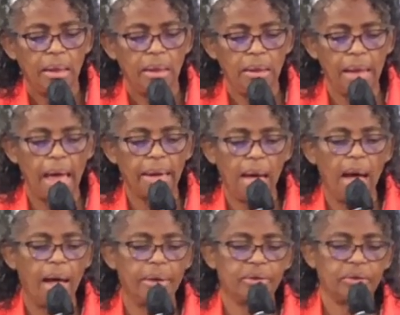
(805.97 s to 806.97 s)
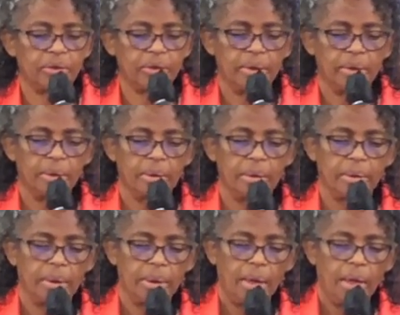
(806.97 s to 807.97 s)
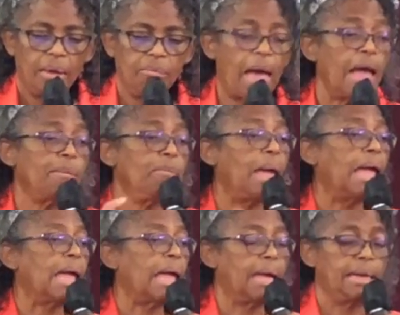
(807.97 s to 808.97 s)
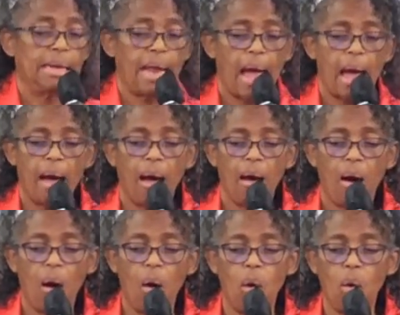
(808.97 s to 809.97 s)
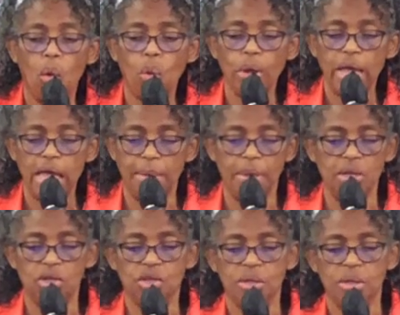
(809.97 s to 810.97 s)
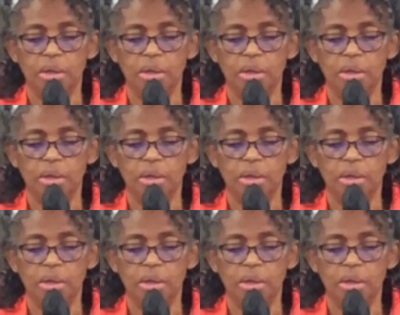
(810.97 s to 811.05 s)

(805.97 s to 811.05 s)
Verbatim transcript: let us make man in our own image.